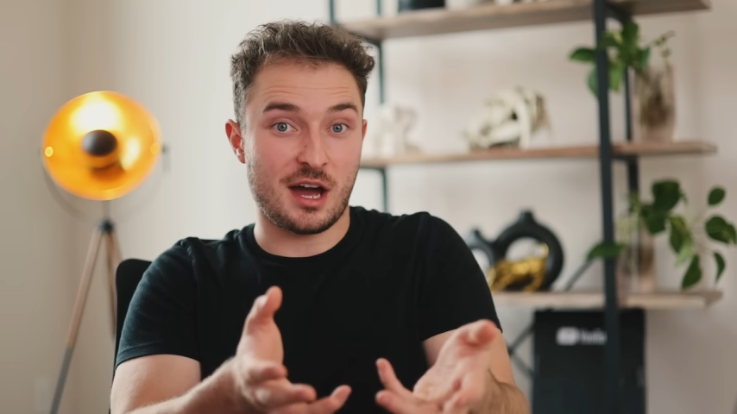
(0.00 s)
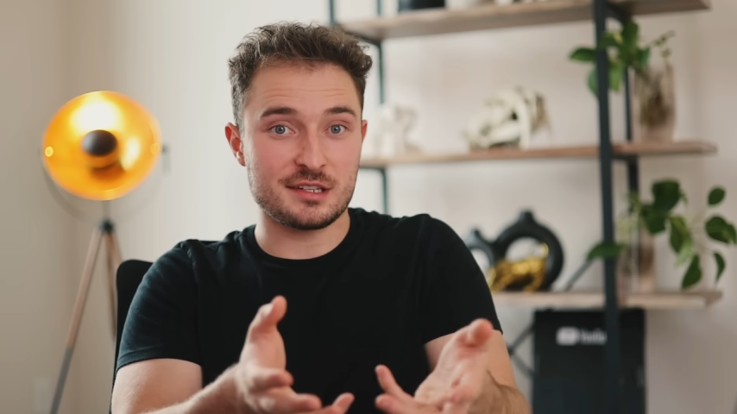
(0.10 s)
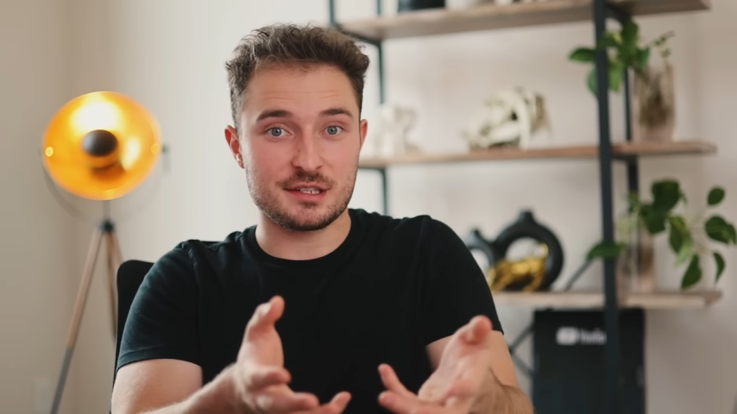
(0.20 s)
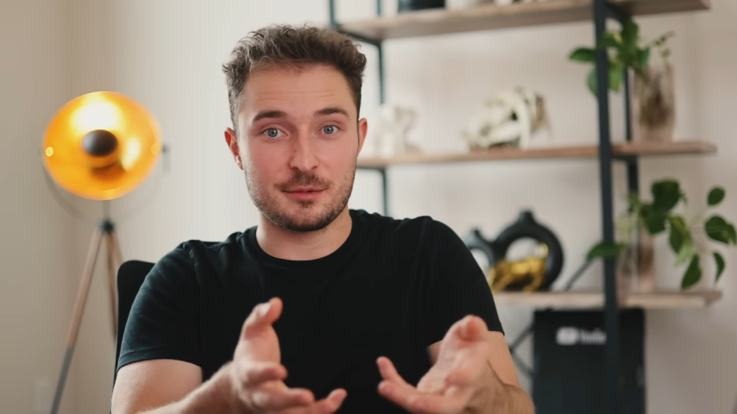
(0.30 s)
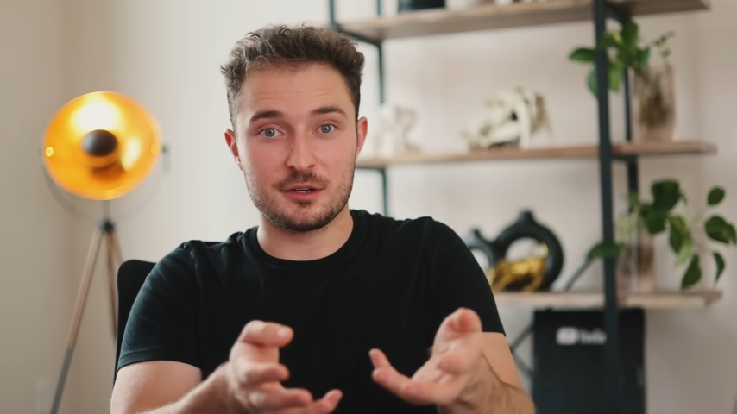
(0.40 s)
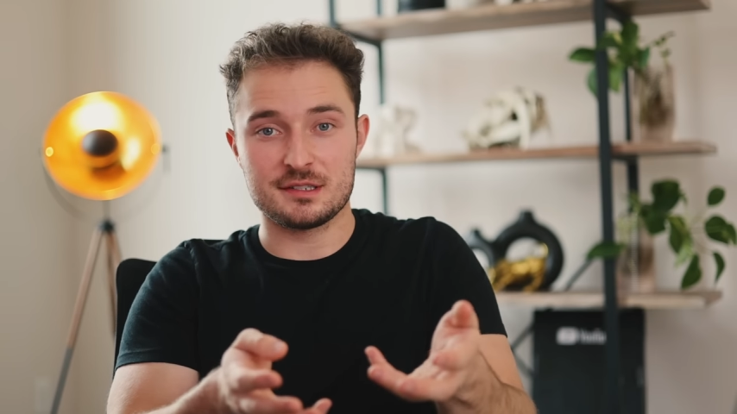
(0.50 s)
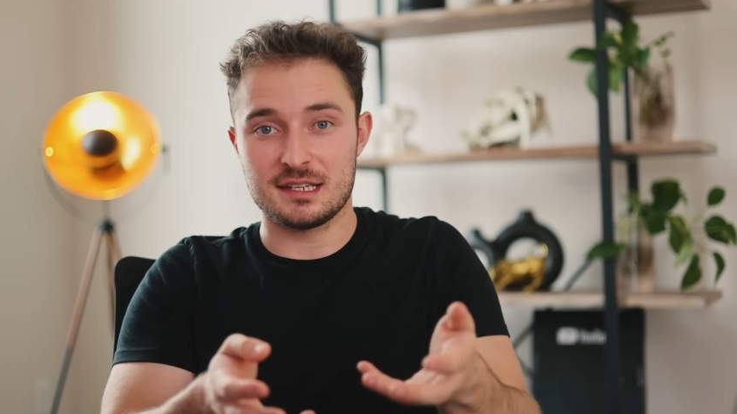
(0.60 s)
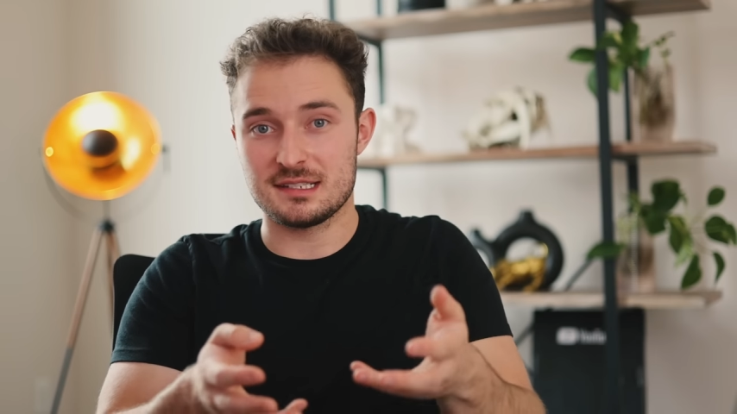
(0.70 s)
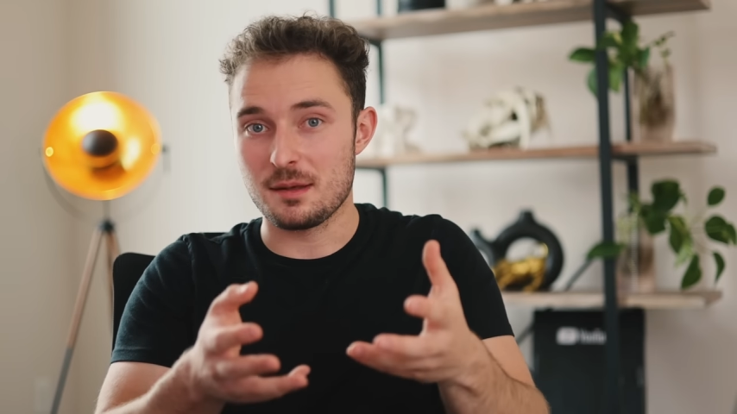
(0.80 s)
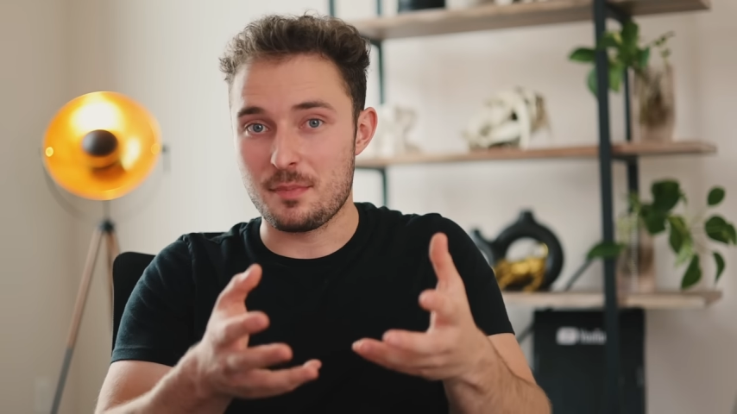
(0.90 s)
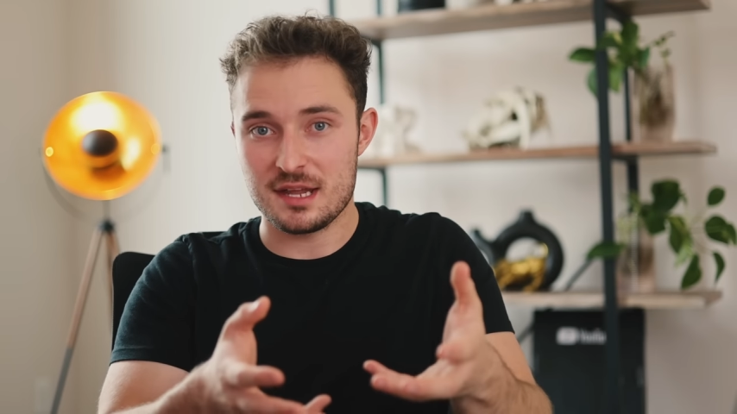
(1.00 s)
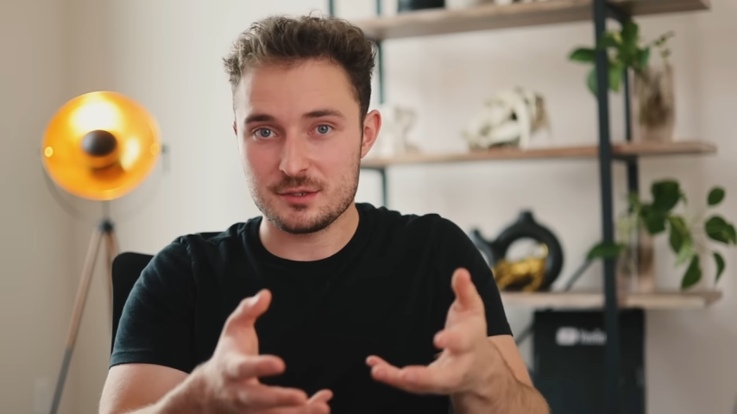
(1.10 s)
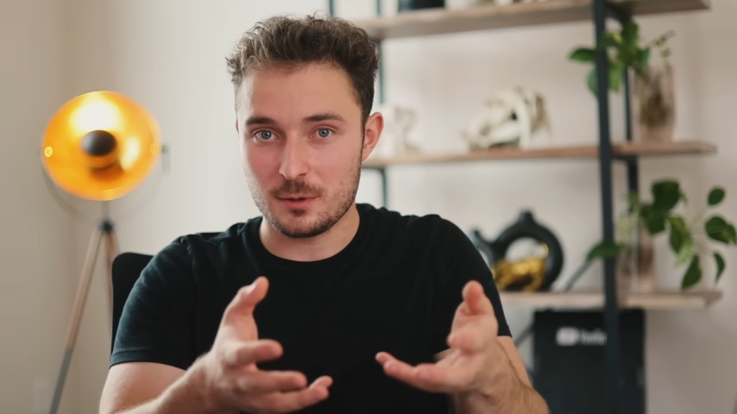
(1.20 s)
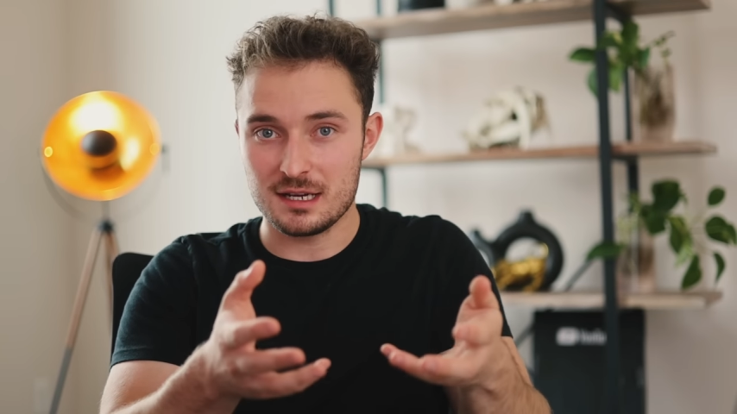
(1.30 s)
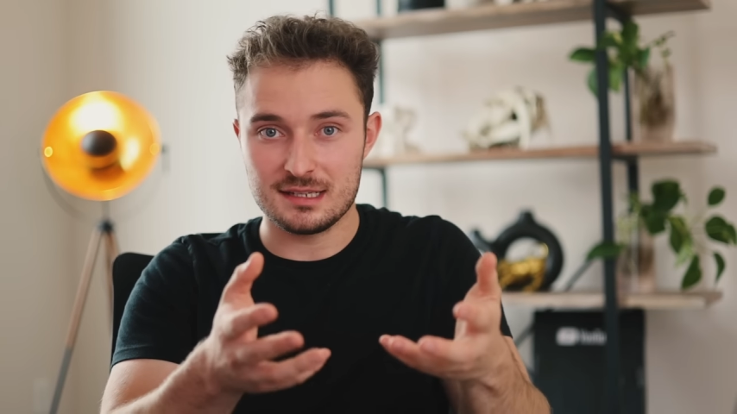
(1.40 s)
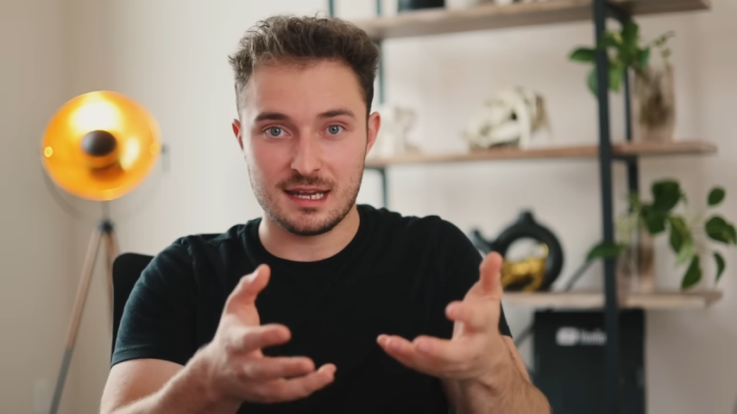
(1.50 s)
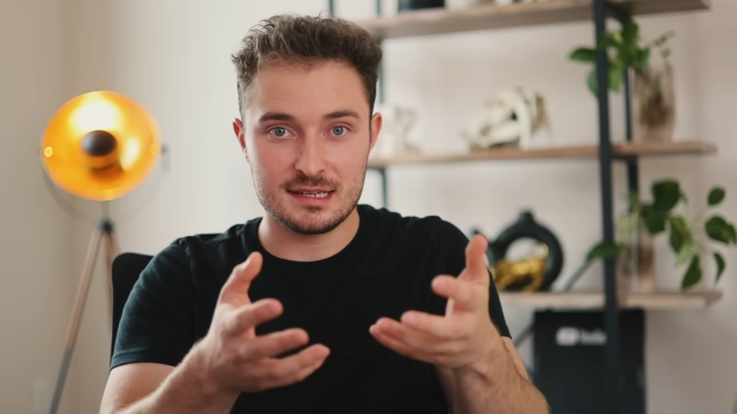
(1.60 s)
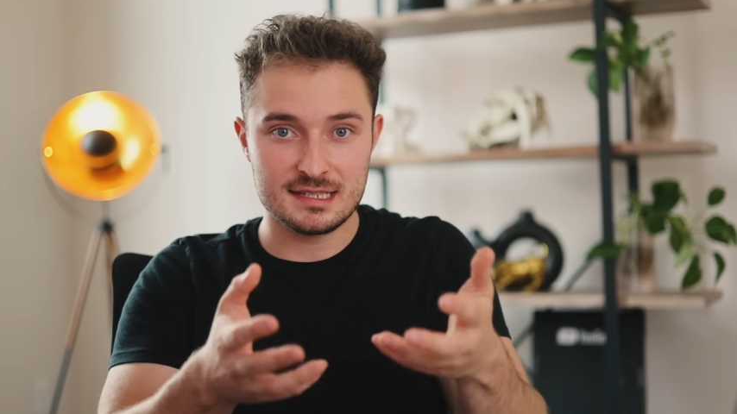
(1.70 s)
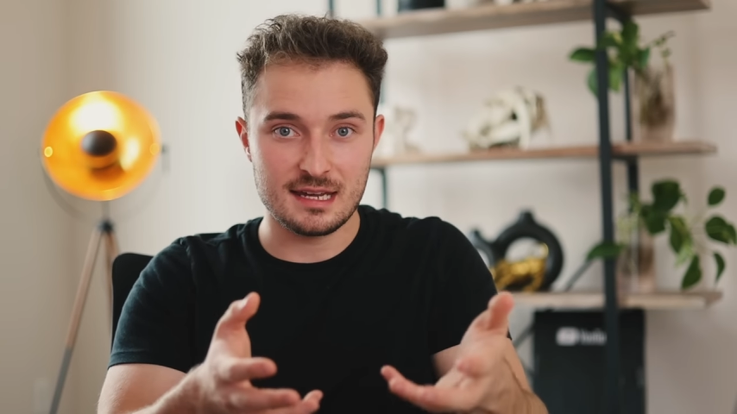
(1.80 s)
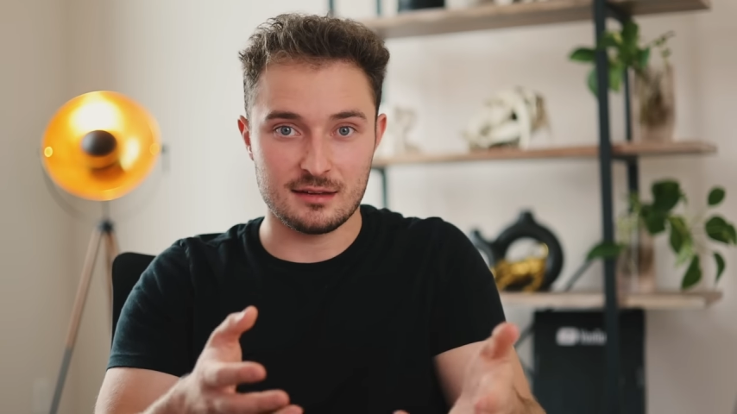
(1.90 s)
customers is the best way to
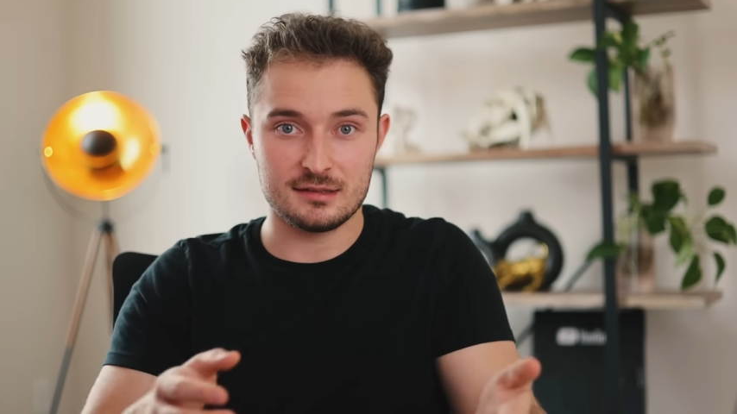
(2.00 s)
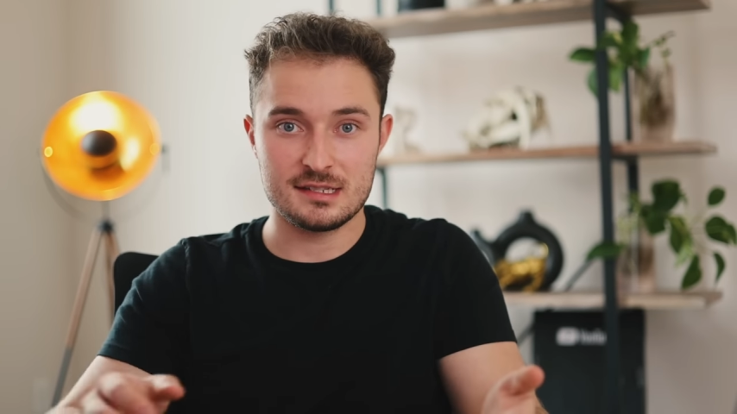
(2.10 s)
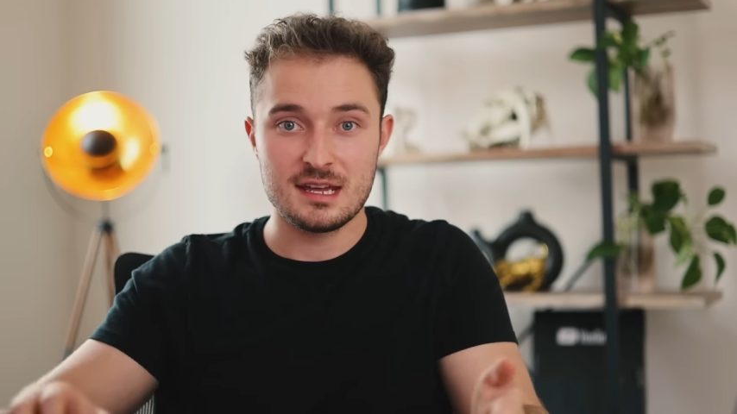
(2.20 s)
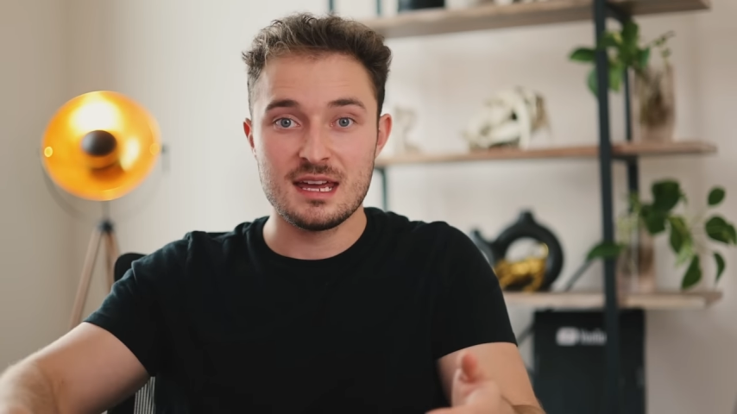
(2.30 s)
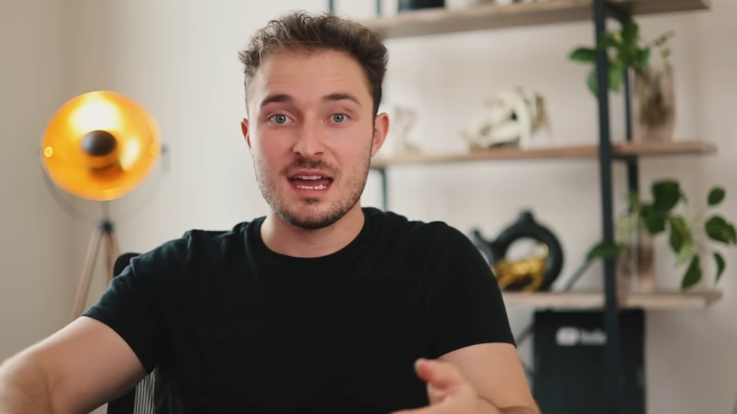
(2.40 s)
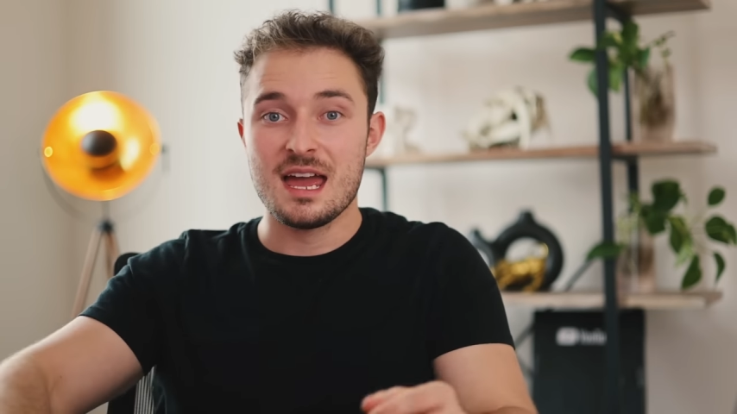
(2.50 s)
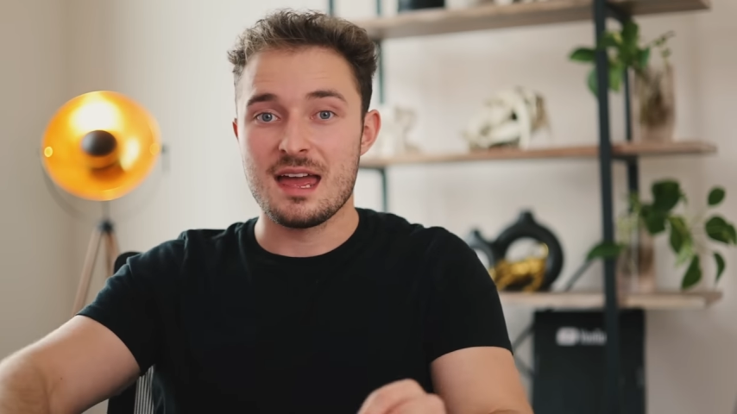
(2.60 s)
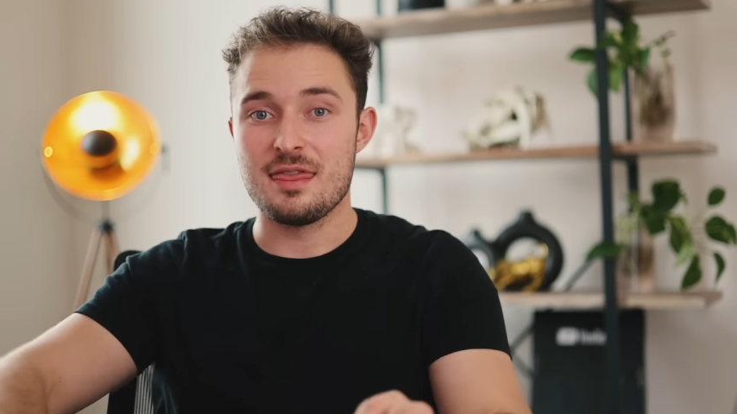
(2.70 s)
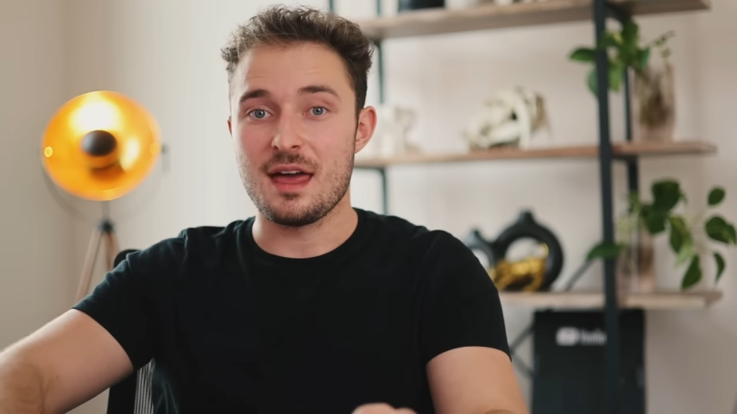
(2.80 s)
get sales. And